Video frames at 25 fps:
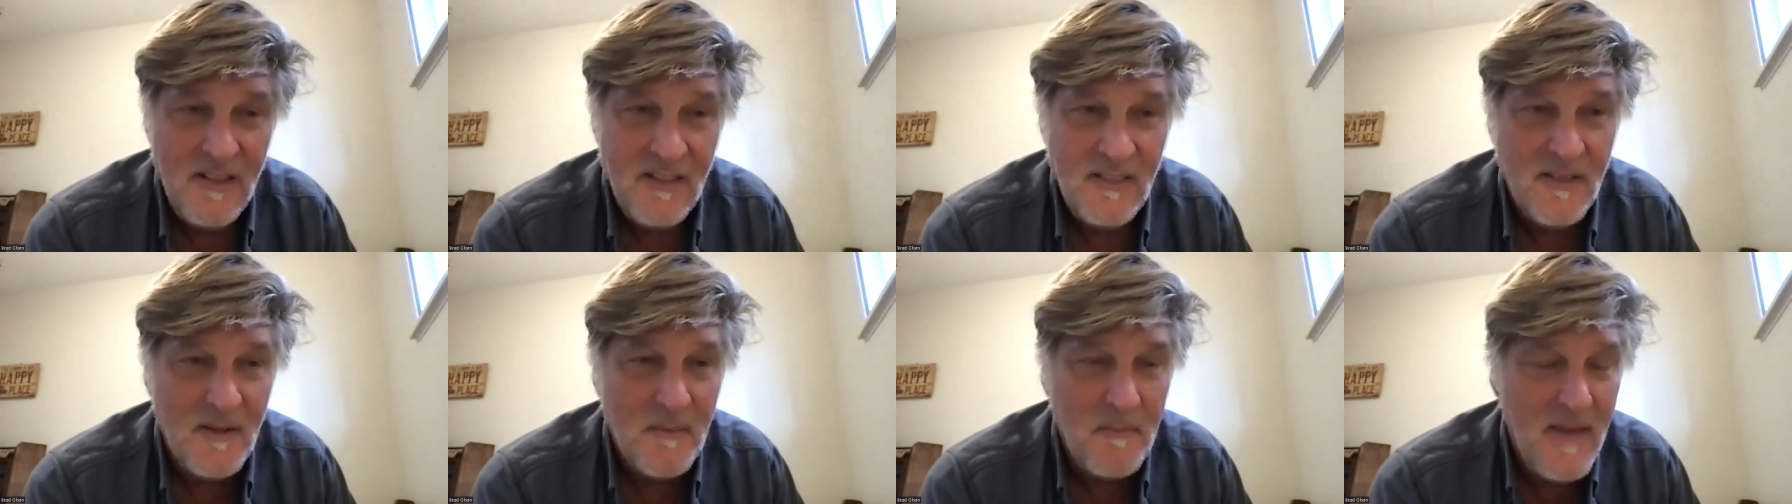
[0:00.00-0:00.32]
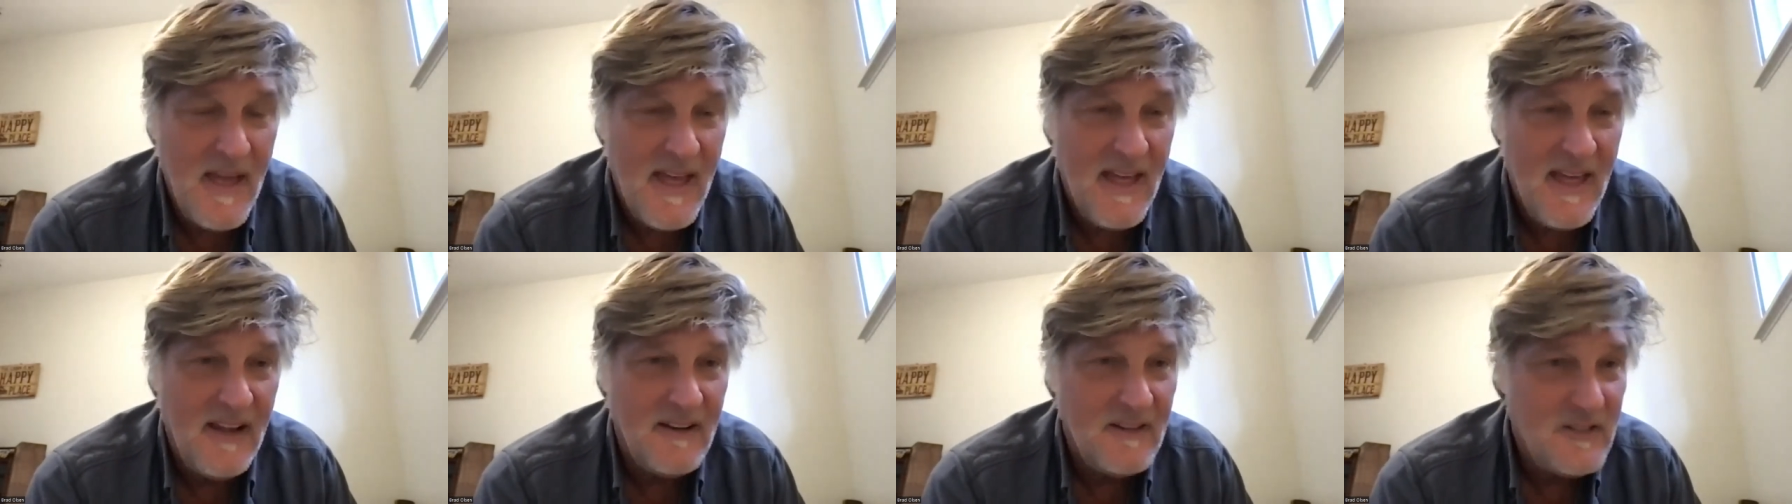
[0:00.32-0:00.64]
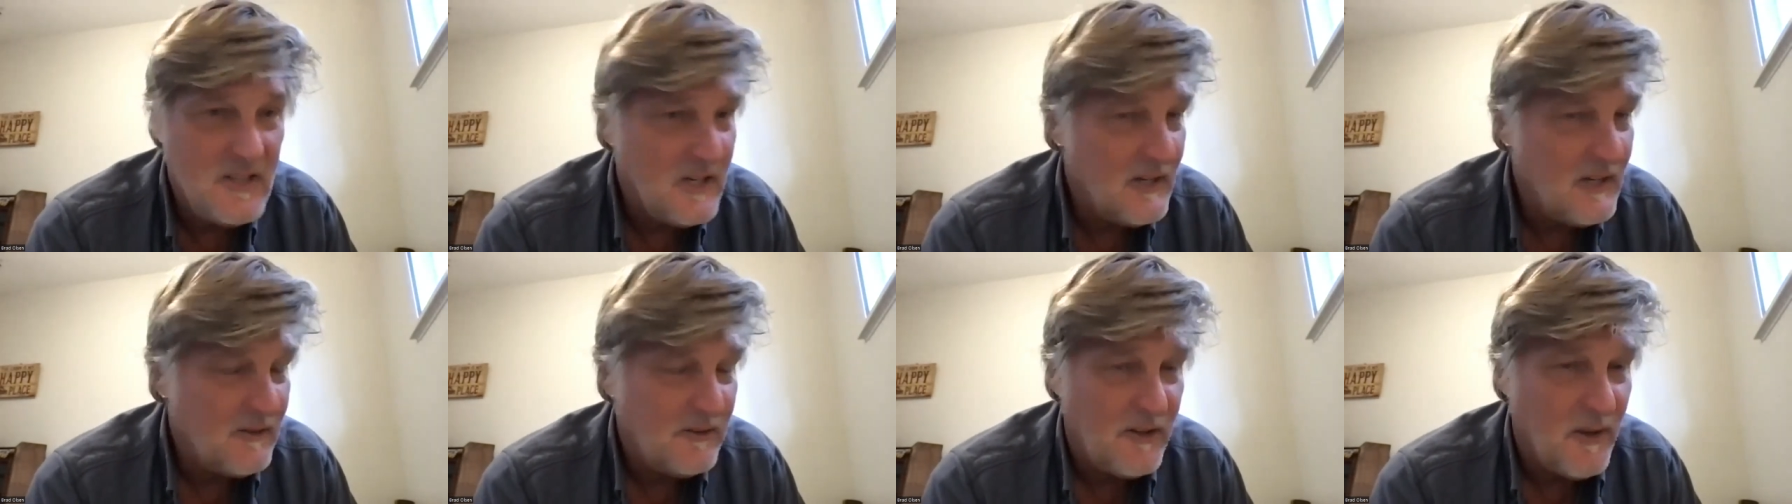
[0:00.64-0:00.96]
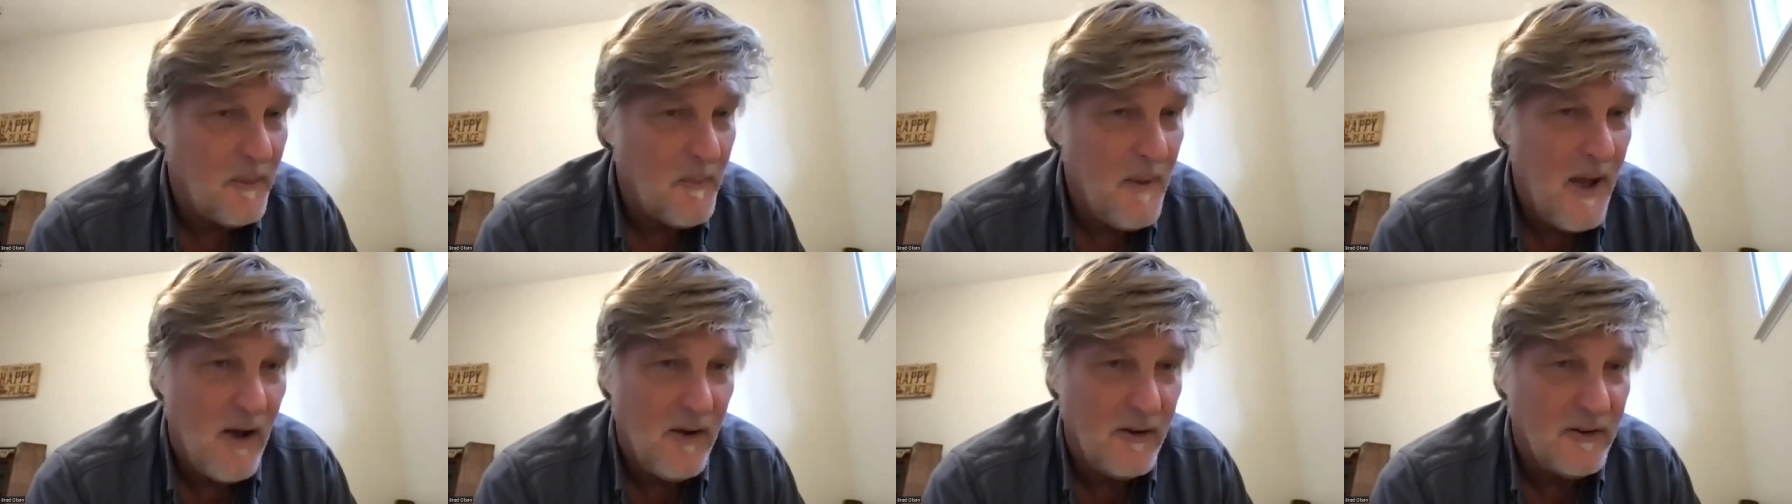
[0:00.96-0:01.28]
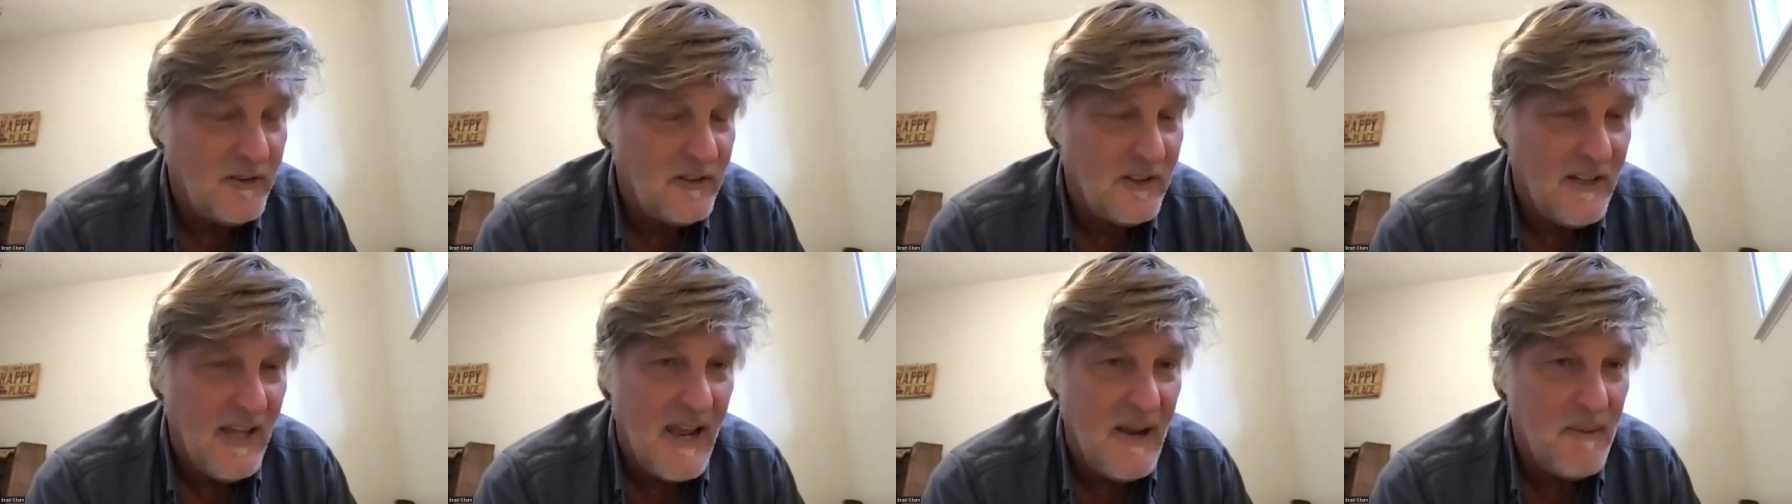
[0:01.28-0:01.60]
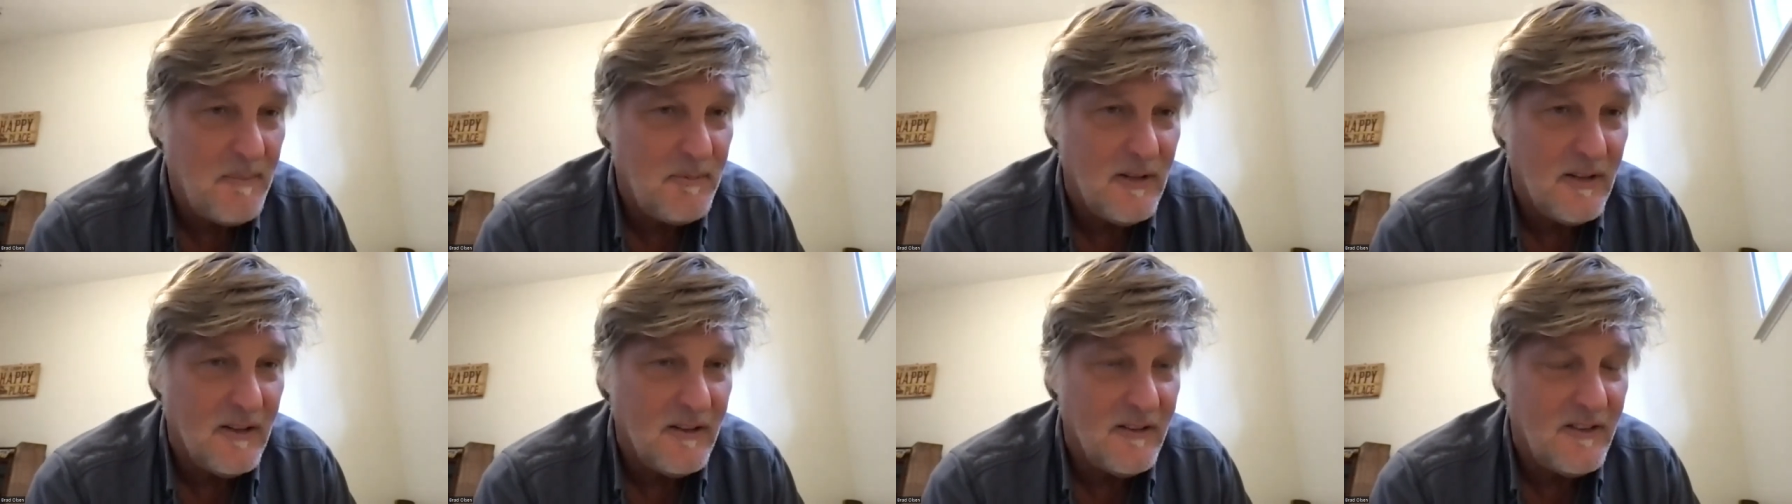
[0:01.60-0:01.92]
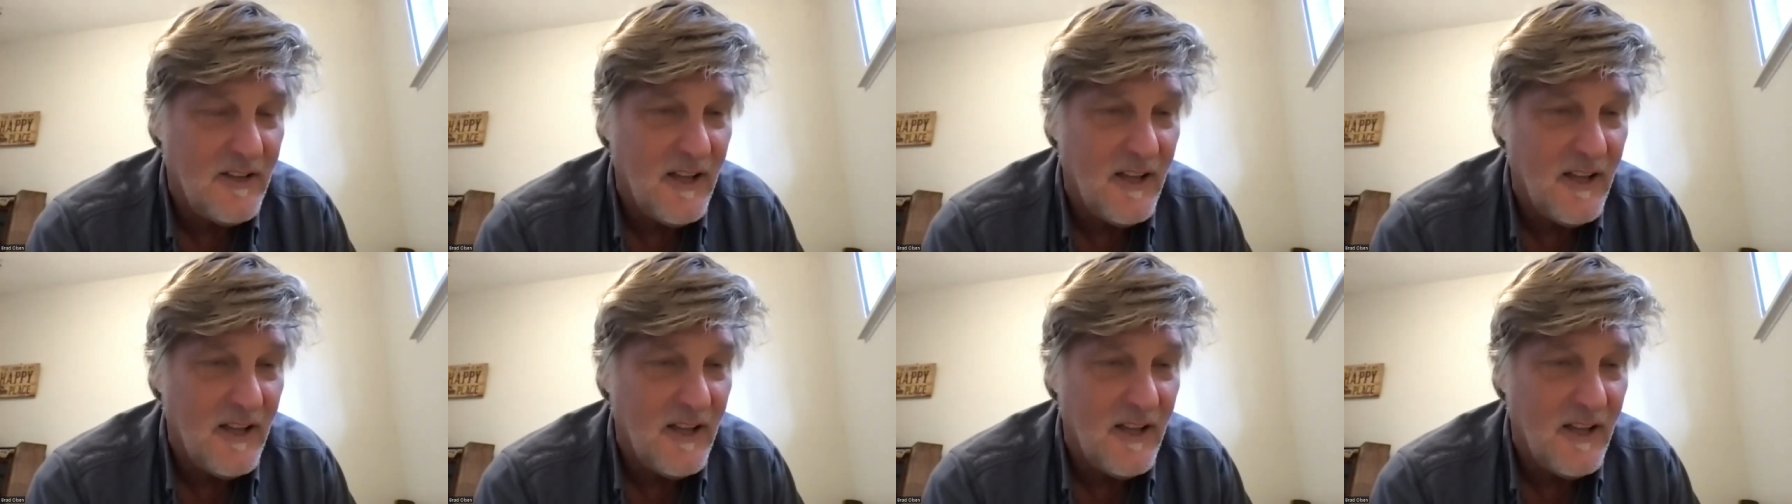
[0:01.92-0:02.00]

the men she somehow escaped and